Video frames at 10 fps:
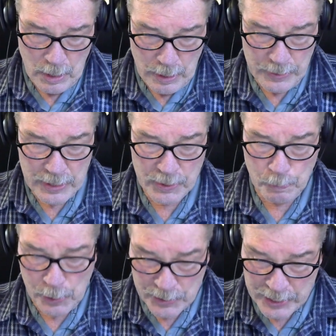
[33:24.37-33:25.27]
This
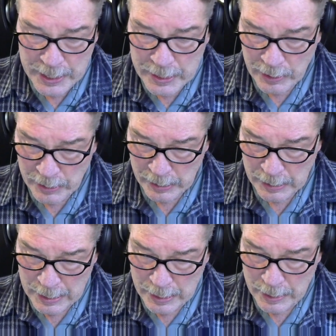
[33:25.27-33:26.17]
particular
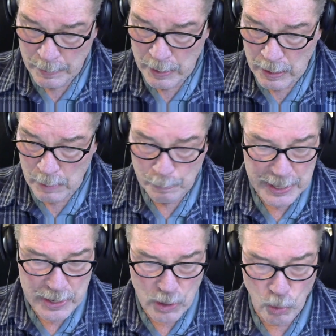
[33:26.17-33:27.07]
guy,
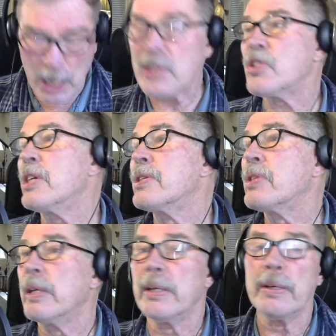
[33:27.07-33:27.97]
Peter
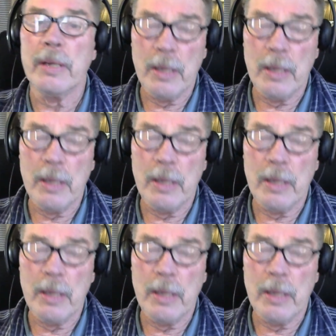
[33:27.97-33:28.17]
Washington